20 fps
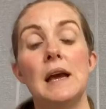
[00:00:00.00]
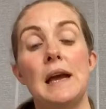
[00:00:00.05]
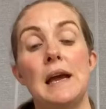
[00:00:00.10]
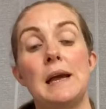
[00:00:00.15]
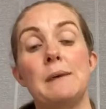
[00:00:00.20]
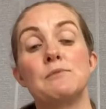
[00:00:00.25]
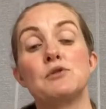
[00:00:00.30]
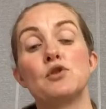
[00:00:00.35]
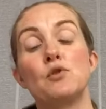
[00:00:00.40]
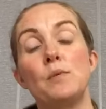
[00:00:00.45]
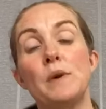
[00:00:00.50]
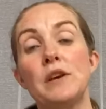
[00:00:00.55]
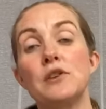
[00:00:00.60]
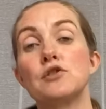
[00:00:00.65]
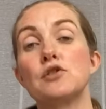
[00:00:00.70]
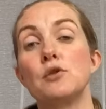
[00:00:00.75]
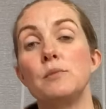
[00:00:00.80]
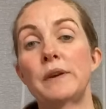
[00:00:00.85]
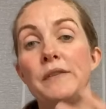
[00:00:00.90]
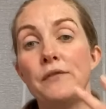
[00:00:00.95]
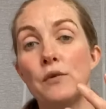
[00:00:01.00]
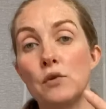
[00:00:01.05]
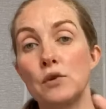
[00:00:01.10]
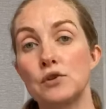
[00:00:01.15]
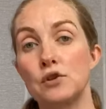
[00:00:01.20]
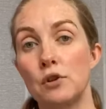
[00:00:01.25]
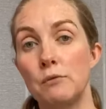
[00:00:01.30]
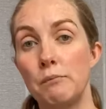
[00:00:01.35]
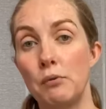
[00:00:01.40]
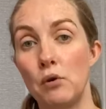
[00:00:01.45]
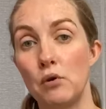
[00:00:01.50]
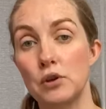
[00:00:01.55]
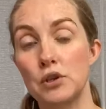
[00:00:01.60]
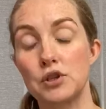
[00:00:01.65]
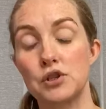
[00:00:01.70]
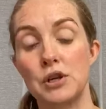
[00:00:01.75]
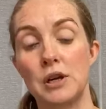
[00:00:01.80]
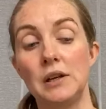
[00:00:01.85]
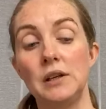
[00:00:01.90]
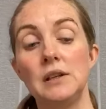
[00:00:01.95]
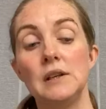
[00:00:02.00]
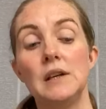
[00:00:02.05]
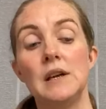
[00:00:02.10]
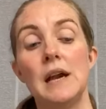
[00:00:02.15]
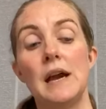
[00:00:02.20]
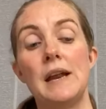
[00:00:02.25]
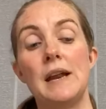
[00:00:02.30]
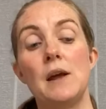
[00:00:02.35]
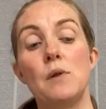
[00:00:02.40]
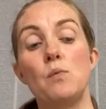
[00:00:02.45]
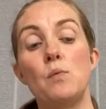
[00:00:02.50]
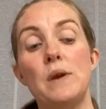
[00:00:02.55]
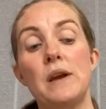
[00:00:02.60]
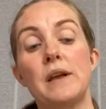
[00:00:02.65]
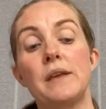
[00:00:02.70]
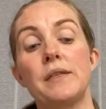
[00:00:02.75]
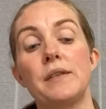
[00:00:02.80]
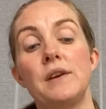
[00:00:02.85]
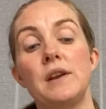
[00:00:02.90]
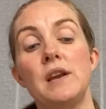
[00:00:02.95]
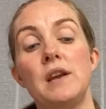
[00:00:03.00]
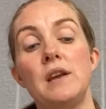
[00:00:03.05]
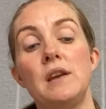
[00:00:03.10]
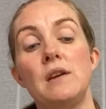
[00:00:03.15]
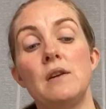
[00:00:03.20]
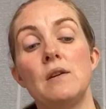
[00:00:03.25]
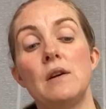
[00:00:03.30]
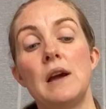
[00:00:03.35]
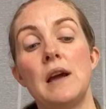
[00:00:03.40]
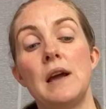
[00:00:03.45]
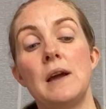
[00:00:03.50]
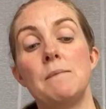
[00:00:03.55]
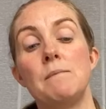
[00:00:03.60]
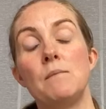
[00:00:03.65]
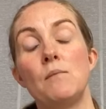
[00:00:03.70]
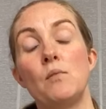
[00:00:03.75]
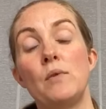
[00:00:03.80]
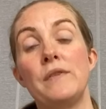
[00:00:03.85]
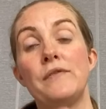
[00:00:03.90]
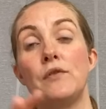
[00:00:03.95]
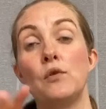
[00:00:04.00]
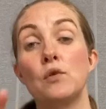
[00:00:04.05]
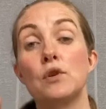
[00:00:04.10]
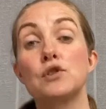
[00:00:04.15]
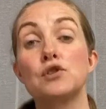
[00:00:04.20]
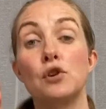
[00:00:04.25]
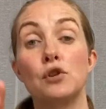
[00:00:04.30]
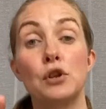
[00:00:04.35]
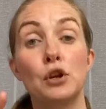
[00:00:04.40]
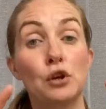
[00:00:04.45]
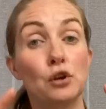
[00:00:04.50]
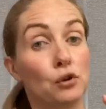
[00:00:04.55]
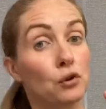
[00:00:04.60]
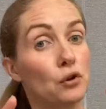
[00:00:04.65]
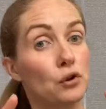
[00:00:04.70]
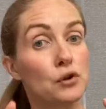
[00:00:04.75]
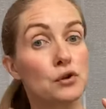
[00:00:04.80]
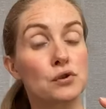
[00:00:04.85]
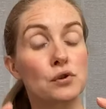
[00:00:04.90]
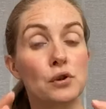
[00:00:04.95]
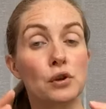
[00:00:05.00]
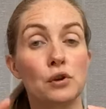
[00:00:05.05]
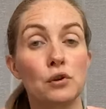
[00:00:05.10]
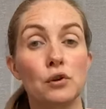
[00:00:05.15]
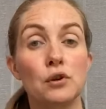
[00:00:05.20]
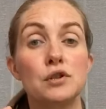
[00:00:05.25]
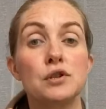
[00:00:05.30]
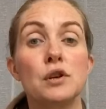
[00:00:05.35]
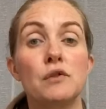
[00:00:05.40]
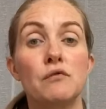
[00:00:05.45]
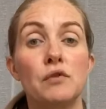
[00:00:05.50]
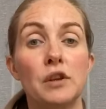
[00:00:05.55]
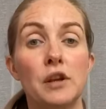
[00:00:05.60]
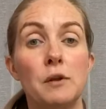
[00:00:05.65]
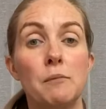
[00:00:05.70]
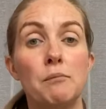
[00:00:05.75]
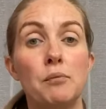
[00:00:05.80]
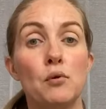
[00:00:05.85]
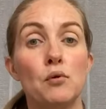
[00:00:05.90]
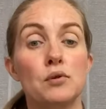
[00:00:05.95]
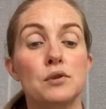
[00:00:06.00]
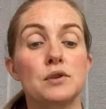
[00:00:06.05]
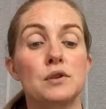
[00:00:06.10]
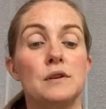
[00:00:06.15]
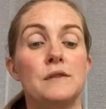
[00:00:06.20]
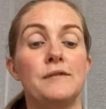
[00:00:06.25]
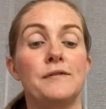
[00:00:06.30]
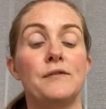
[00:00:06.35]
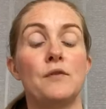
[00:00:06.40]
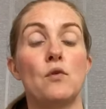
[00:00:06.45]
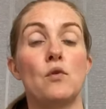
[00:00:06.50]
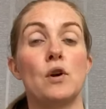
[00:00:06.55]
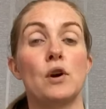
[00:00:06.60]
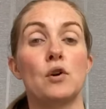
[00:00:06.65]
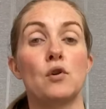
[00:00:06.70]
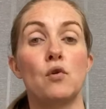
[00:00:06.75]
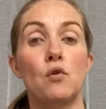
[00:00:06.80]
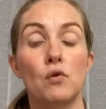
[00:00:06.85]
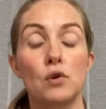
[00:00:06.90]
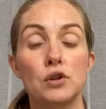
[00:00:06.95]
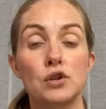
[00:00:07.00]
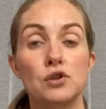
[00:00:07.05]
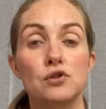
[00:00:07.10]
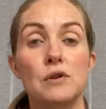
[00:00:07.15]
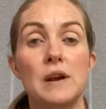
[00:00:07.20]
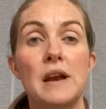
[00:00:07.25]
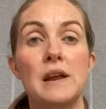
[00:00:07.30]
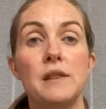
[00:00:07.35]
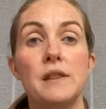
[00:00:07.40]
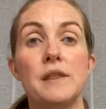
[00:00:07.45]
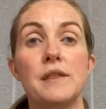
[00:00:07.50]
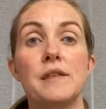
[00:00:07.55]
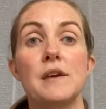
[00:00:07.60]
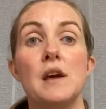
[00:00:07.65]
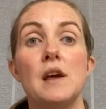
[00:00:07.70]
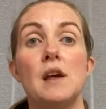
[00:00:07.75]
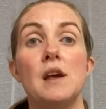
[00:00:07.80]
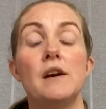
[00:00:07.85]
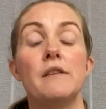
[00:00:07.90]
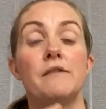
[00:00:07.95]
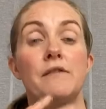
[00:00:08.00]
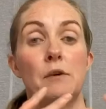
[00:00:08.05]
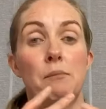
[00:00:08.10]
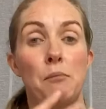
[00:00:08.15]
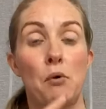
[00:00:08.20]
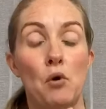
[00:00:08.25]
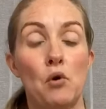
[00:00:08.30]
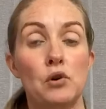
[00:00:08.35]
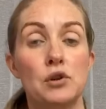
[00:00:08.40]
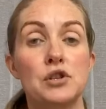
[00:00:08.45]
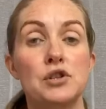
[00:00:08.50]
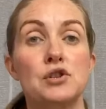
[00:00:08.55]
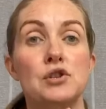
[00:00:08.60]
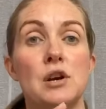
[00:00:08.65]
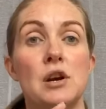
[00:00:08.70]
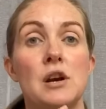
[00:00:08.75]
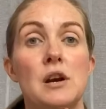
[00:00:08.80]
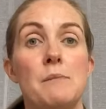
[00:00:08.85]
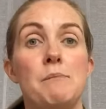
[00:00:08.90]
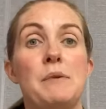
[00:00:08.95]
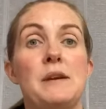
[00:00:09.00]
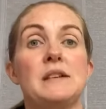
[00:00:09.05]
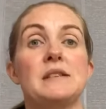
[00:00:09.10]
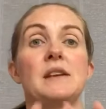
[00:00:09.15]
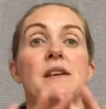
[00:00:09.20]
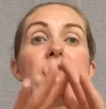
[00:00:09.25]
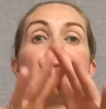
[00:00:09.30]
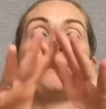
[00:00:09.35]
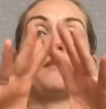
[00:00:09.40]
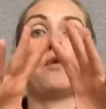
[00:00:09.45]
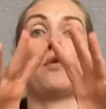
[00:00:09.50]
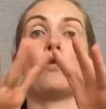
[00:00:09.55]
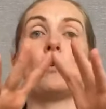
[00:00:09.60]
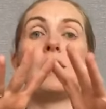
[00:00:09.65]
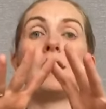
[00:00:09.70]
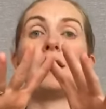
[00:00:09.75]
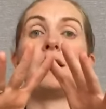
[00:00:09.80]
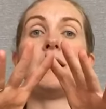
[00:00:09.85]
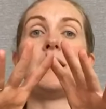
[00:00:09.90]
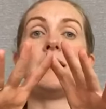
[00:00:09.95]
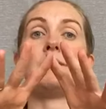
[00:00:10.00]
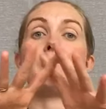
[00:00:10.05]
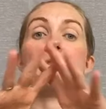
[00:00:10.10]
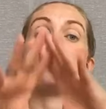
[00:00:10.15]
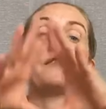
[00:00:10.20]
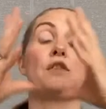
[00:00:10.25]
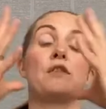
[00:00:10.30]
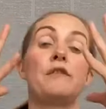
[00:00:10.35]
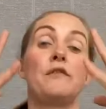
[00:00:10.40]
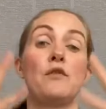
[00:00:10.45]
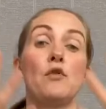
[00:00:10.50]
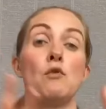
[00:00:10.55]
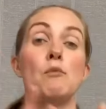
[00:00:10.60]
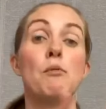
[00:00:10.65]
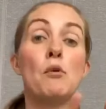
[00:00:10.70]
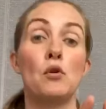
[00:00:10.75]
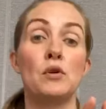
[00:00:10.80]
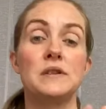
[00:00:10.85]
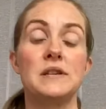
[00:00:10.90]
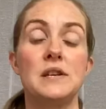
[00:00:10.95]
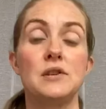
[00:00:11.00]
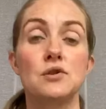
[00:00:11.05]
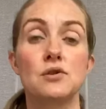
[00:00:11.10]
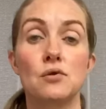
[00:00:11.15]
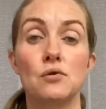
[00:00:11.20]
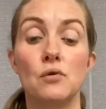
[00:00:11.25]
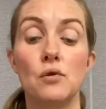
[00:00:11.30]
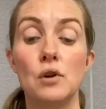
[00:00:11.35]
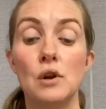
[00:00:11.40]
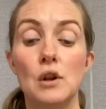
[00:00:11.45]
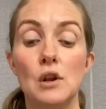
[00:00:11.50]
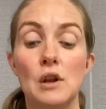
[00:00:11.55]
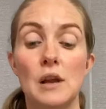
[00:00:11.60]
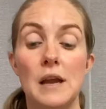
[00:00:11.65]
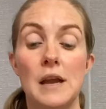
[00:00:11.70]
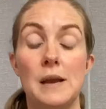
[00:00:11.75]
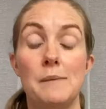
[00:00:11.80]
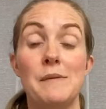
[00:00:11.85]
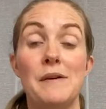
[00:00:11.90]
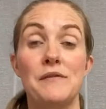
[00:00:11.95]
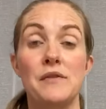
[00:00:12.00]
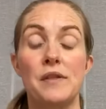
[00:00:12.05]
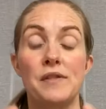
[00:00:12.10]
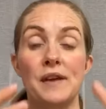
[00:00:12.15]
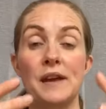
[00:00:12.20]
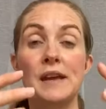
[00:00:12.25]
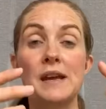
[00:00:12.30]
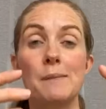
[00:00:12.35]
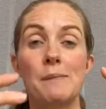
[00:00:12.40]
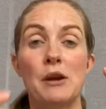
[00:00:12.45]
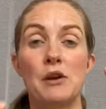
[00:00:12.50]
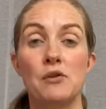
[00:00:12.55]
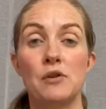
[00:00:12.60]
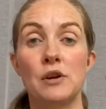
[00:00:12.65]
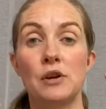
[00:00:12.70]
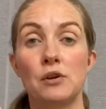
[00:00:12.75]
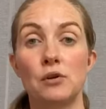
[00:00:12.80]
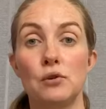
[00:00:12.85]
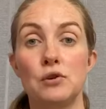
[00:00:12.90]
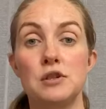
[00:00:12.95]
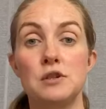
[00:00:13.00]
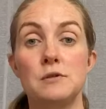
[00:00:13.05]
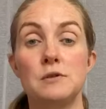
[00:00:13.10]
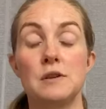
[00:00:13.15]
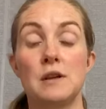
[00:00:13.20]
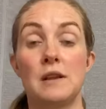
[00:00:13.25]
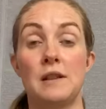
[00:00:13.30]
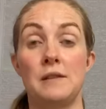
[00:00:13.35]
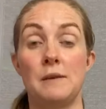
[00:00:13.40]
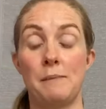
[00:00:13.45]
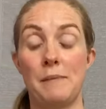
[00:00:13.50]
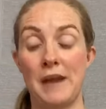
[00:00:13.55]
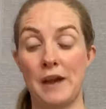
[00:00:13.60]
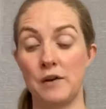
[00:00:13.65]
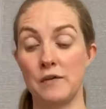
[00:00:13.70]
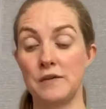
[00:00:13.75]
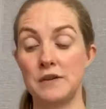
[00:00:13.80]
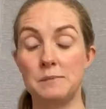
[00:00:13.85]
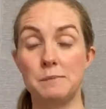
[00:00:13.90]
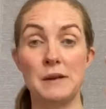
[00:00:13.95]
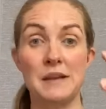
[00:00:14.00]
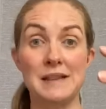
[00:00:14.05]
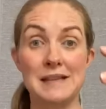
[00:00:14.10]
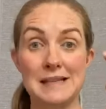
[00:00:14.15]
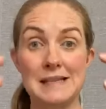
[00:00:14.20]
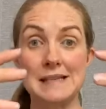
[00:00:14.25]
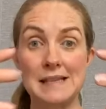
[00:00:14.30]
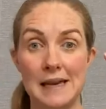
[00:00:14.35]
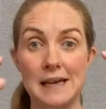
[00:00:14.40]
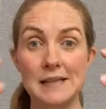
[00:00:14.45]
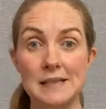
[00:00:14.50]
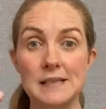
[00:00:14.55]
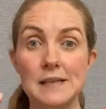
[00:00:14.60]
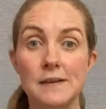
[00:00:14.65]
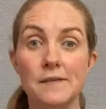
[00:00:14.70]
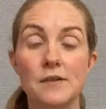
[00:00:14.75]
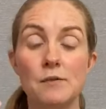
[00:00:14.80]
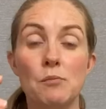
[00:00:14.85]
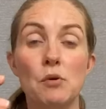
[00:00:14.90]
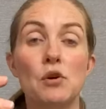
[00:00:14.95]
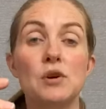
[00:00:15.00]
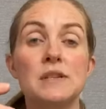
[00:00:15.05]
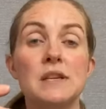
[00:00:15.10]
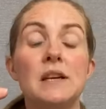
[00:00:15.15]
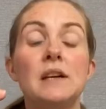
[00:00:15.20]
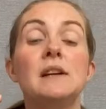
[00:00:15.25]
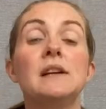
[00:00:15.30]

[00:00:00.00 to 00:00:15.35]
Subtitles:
So week 2 we focus on posture, and then week 3 we focus on the glutes. So the glutes are really important for core strength, for posture, basically for the full body. So if you think about the glutes and the pelvis being the centre of the body,